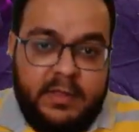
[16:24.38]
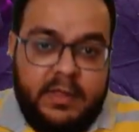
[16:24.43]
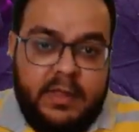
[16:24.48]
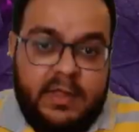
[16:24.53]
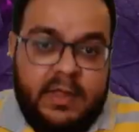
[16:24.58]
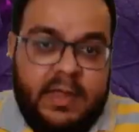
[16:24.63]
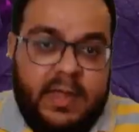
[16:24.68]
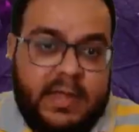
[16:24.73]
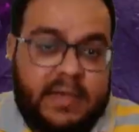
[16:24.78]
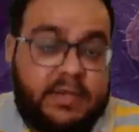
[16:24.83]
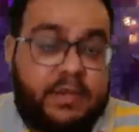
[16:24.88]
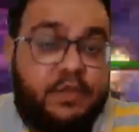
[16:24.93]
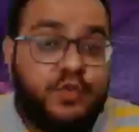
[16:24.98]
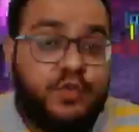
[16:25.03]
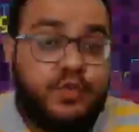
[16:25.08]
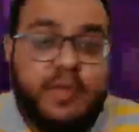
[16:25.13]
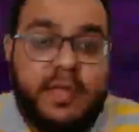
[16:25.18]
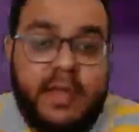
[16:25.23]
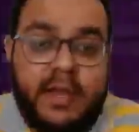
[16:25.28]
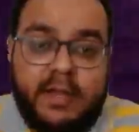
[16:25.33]
And you
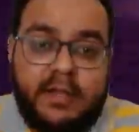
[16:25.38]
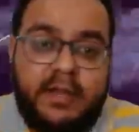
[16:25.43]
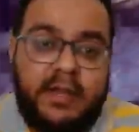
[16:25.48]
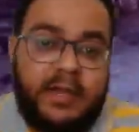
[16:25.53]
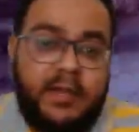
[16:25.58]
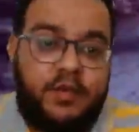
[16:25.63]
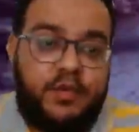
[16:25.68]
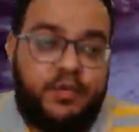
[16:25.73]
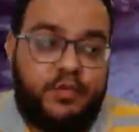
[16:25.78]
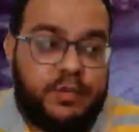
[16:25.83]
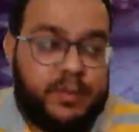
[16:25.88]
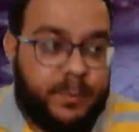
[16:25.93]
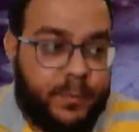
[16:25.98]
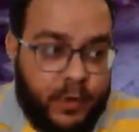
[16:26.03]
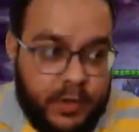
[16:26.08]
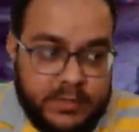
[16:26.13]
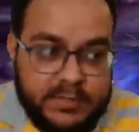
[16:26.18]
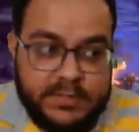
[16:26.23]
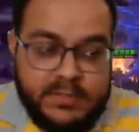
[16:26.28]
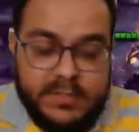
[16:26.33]
get to the
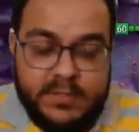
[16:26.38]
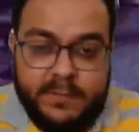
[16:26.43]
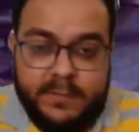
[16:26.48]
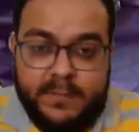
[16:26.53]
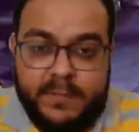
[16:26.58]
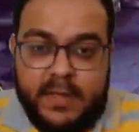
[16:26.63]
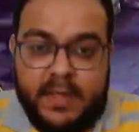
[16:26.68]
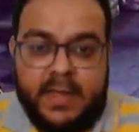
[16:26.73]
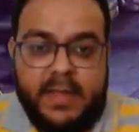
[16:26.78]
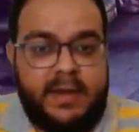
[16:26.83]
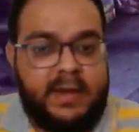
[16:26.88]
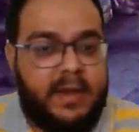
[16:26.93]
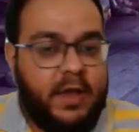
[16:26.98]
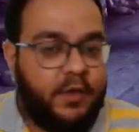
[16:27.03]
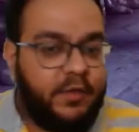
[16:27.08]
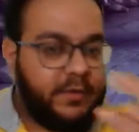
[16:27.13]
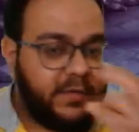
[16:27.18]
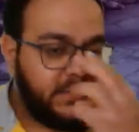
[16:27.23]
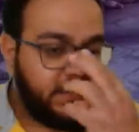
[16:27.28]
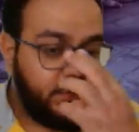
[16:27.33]
boss. And now
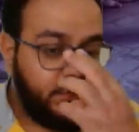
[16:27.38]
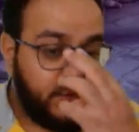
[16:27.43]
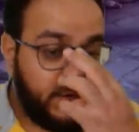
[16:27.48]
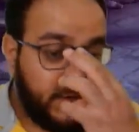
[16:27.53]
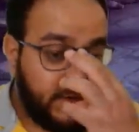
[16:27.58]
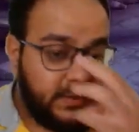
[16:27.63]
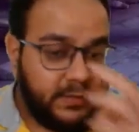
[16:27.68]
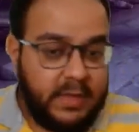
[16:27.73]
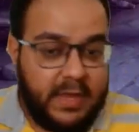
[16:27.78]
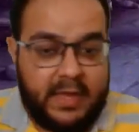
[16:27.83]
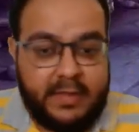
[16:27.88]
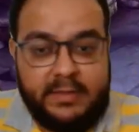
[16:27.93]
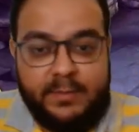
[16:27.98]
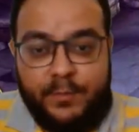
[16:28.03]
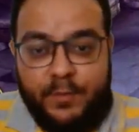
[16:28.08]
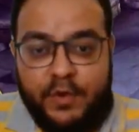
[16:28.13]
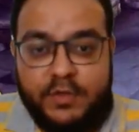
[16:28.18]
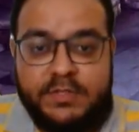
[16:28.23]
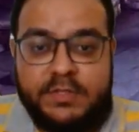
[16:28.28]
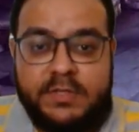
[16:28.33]
once you're at the
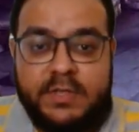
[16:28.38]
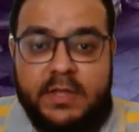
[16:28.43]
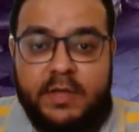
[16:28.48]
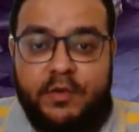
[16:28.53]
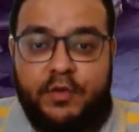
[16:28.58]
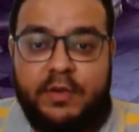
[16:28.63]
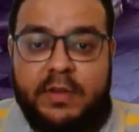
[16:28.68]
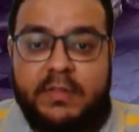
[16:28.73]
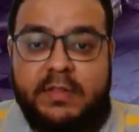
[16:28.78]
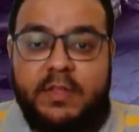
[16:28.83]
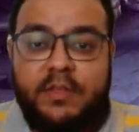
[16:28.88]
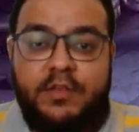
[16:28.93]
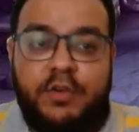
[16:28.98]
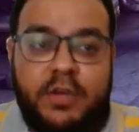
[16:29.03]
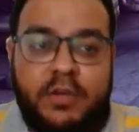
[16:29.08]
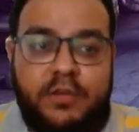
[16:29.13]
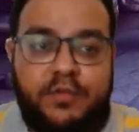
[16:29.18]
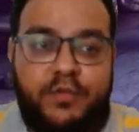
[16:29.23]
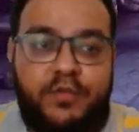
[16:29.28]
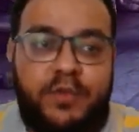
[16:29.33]
boss, only thing you
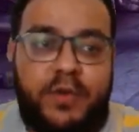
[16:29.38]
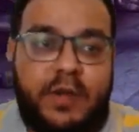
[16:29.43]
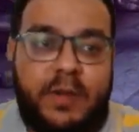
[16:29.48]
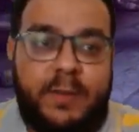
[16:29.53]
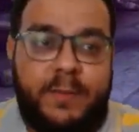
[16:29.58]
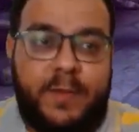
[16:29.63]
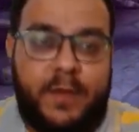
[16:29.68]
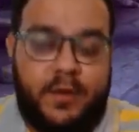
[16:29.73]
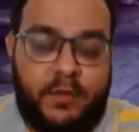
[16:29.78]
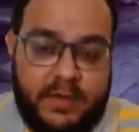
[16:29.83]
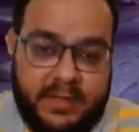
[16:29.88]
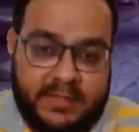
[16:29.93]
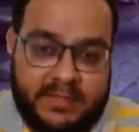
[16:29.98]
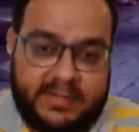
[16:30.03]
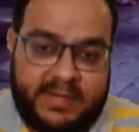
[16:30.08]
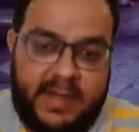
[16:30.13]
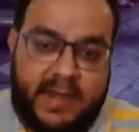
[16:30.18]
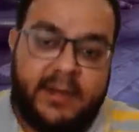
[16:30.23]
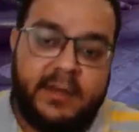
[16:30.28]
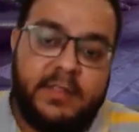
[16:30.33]
need to worry about is
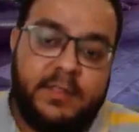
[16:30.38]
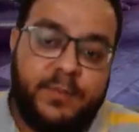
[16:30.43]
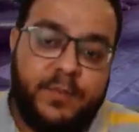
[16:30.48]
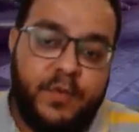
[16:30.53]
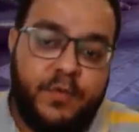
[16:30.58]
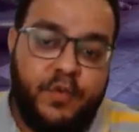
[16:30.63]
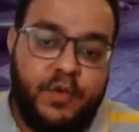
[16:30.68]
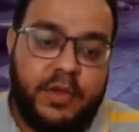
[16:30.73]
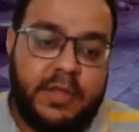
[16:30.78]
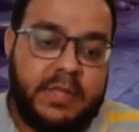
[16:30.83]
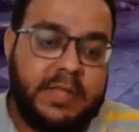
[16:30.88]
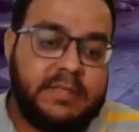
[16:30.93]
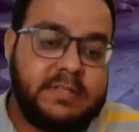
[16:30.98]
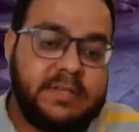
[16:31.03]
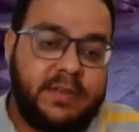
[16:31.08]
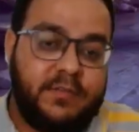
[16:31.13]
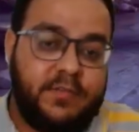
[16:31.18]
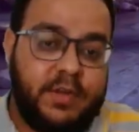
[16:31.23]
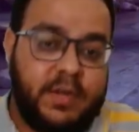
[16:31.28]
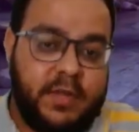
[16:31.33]
landing the provoke each and
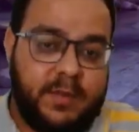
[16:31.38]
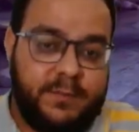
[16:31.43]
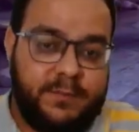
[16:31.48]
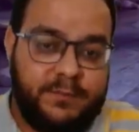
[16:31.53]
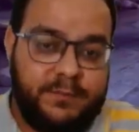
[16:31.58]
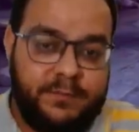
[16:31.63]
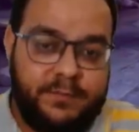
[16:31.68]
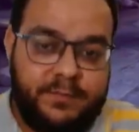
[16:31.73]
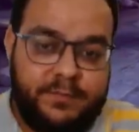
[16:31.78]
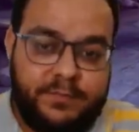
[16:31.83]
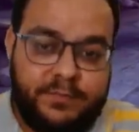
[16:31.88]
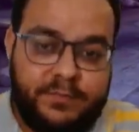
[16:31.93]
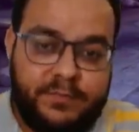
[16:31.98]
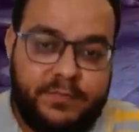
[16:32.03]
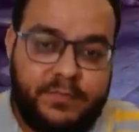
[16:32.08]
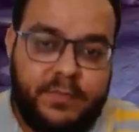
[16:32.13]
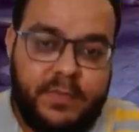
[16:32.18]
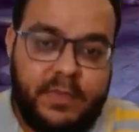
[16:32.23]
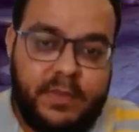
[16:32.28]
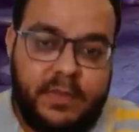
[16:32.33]
every time.
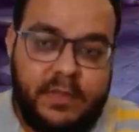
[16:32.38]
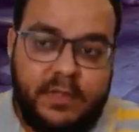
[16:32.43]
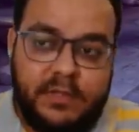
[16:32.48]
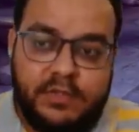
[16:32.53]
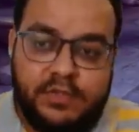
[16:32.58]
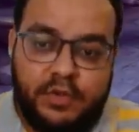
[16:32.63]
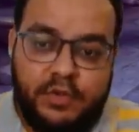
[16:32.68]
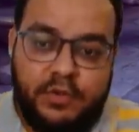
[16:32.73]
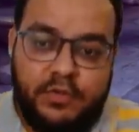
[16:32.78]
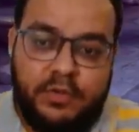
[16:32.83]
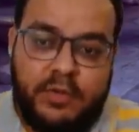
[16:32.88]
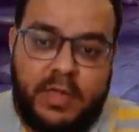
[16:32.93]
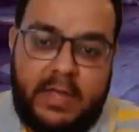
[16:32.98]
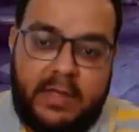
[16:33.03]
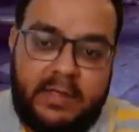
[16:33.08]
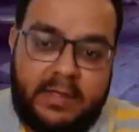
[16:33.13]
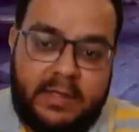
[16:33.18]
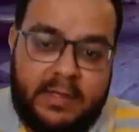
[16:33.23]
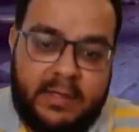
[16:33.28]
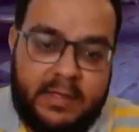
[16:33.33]
So
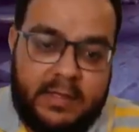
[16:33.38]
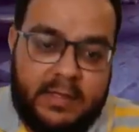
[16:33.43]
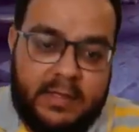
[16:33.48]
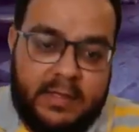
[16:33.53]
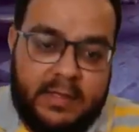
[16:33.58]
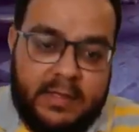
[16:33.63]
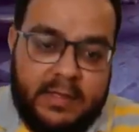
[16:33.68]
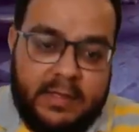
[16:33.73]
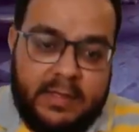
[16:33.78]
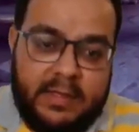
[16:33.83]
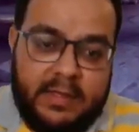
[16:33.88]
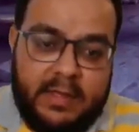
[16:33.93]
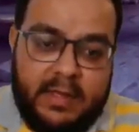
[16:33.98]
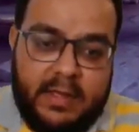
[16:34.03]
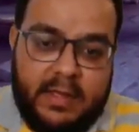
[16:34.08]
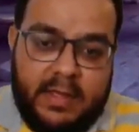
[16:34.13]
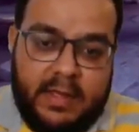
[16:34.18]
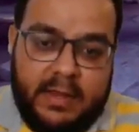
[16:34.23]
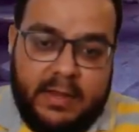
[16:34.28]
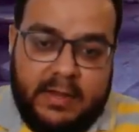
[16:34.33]

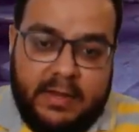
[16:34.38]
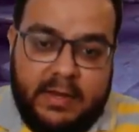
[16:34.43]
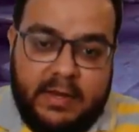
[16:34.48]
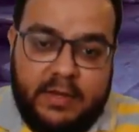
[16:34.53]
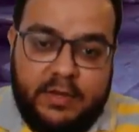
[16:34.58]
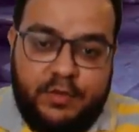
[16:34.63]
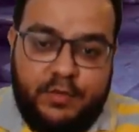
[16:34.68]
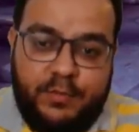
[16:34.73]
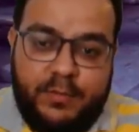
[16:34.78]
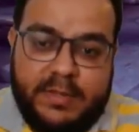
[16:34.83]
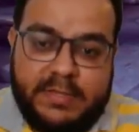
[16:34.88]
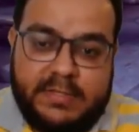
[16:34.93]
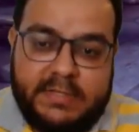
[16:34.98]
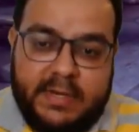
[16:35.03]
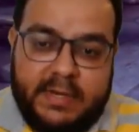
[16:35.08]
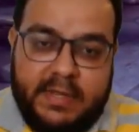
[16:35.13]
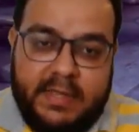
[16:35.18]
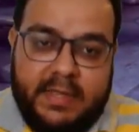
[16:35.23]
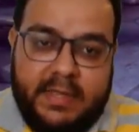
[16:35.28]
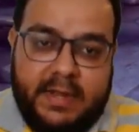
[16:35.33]
I need to
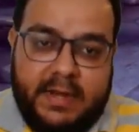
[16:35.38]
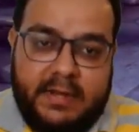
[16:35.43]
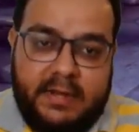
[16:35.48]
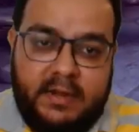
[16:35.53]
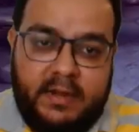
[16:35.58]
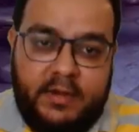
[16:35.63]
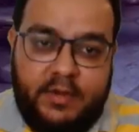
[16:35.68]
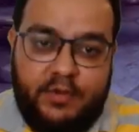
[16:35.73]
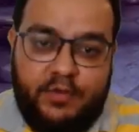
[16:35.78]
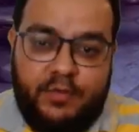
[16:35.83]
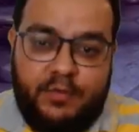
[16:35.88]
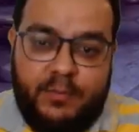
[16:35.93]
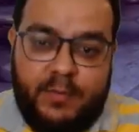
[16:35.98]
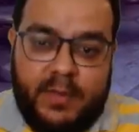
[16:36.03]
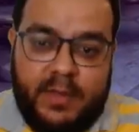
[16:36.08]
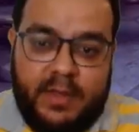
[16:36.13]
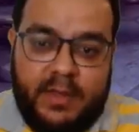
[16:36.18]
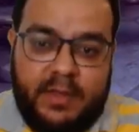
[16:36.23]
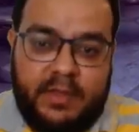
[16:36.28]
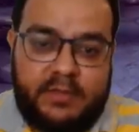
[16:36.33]
basically get to
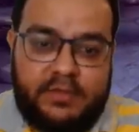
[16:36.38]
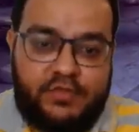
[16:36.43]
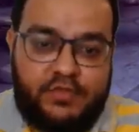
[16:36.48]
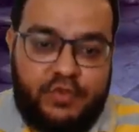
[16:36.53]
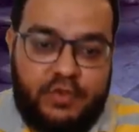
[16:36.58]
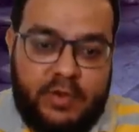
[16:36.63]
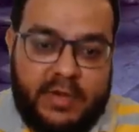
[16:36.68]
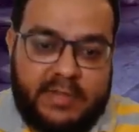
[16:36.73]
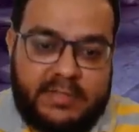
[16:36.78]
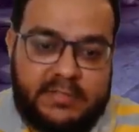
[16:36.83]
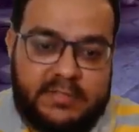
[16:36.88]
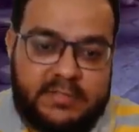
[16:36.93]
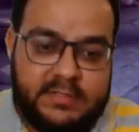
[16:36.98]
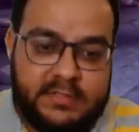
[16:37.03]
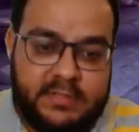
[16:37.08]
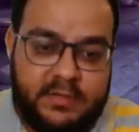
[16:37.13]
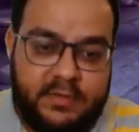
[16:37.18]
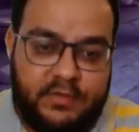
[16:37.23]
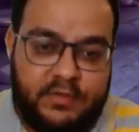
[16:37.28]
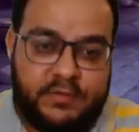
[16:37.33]
my
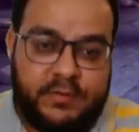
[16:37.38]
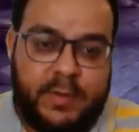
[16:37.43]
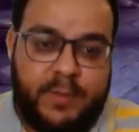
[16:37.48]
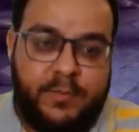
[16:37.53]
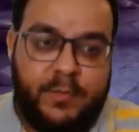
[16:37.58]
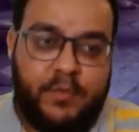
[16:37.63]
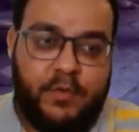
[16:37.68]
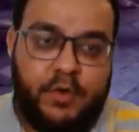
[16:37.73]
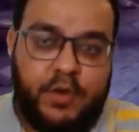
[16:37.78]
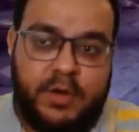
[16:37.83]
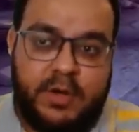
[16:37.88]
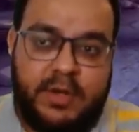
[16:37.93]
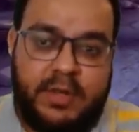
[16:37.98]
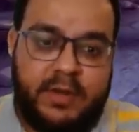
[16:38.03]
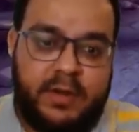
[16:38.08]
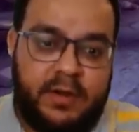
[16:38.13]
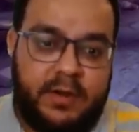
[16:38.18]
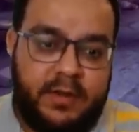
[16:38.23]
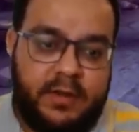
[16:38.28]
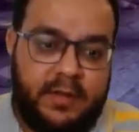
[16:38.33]
Soulless, who's my provoker here.